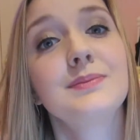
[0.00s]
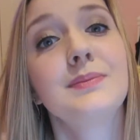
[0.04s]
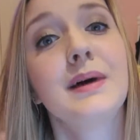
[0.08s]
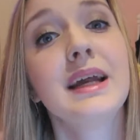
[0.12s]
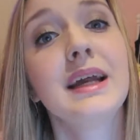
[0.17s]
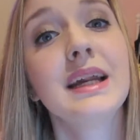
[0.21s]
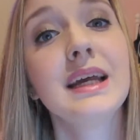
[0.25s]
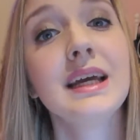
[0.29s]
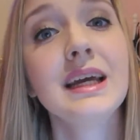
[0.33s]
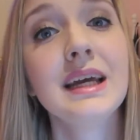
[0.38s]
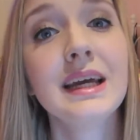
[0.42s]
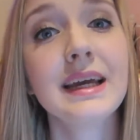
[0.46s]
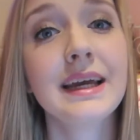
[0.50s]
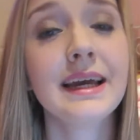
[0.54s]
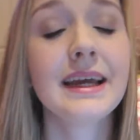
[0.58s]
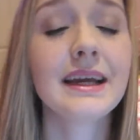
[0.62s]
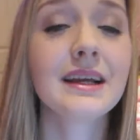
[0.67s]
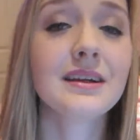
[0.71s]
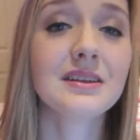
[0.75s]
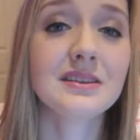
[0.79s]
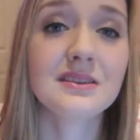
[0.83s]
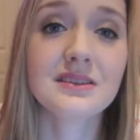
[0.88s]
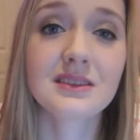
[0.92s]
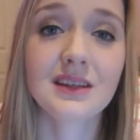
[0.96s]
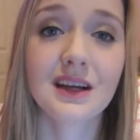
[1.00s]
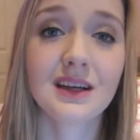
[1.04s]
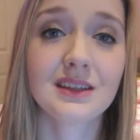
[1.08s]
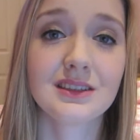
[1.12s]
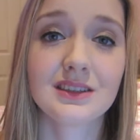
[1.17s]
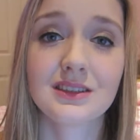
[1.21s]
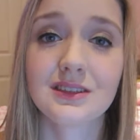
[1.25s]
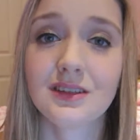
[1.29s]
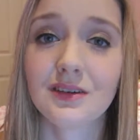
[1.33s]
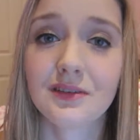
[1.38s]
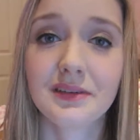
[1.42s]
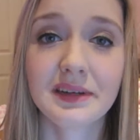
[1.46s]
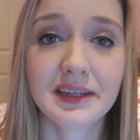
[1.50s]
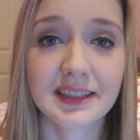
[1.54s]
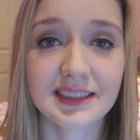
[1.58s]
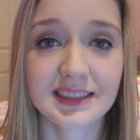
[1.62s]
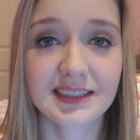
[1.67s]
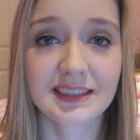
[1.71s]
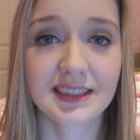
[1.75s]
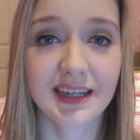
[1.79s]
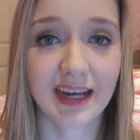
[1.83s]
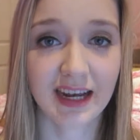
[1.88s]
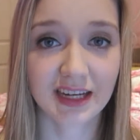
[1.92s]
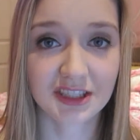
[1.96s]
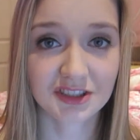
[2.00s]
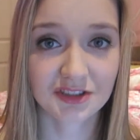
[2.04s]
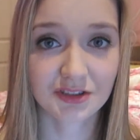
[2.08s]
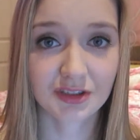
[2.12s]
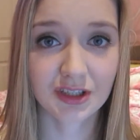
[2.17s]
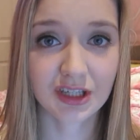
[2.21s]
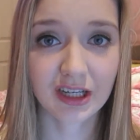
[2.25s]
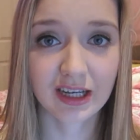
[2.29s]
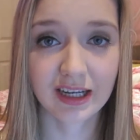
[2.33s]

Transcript: but it goes on so nice and natural